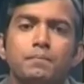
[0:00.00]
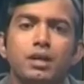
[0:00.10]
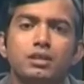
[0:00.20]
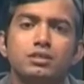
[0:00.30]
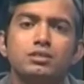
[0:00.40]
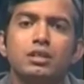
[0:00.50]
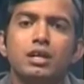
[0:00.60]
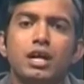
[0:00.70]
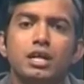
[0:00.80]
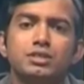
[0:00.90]
that is
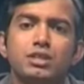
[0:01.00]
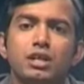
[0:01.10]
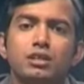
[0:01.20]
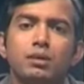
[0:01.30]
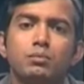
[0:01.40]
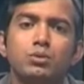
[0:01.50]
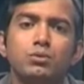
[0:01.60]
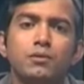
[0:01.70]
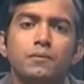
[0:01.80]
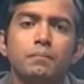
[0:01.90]

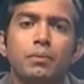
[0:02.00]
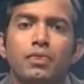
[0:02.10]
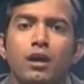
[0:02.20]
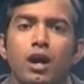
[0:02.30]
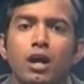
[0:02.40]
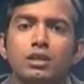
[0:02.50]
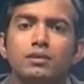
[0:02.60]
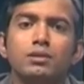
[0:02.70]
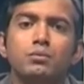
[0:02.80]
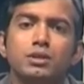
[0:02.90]
HLW. High
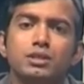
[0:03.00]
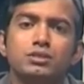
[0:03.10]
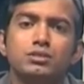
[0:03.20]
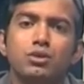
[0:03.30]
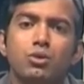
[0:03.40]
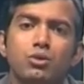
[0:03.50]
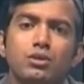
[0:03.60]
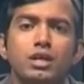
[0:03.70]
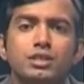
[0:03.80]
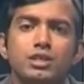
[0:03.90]
level waste or
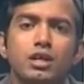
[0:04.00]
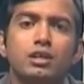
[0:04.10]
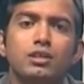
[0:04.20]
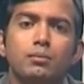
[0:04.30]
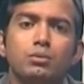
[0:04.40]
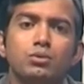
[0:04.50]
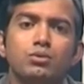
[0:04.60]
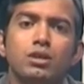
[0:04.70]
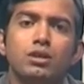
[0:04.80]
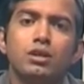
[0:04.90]

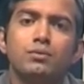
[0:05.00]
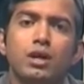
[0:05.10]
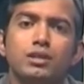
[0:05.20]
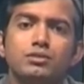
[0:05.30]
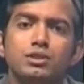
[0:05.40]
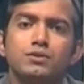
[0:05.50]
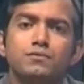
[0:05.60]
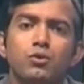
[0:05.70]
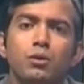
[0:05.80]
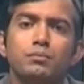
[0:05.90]
HLW arises
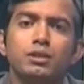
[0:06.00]
from